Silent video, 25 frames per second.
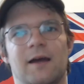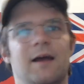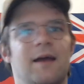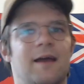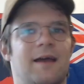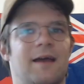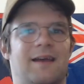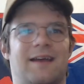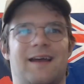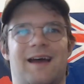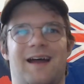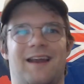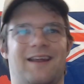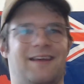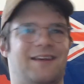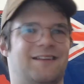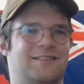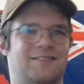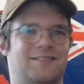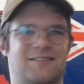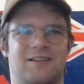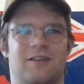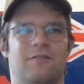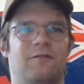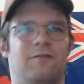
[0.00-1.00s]
It kind of
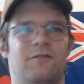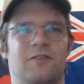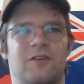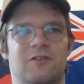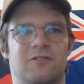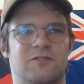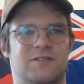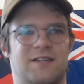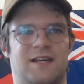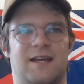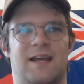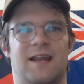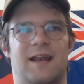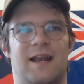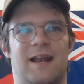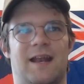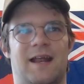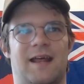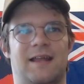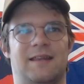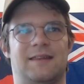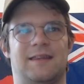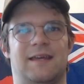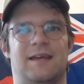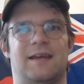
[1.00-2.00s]
gets confusing, and
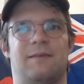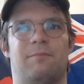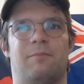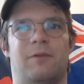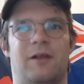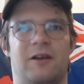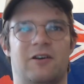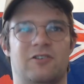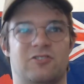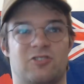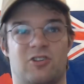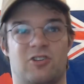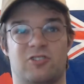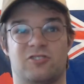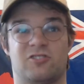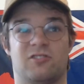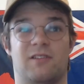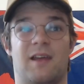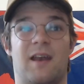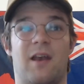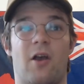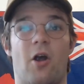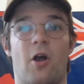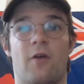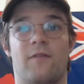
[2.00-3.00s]
I think players also
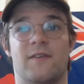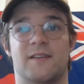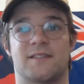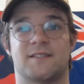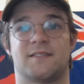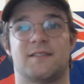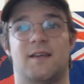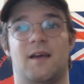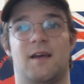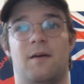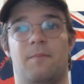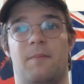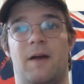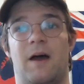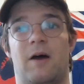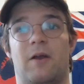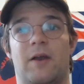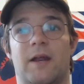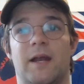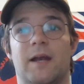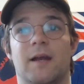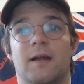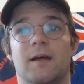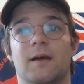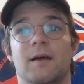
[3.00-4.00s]
get nervous about
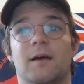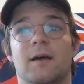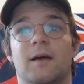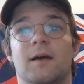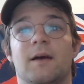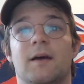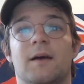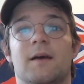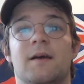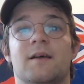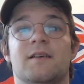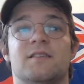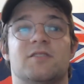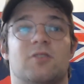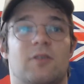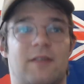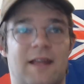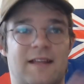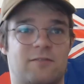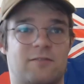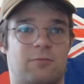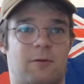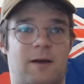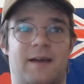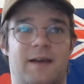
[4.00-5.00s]
it. So
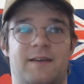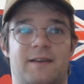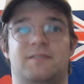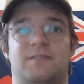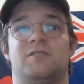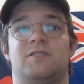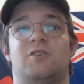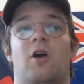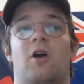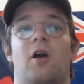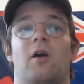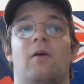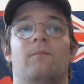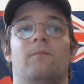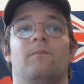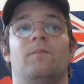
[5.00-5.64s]
that's why I start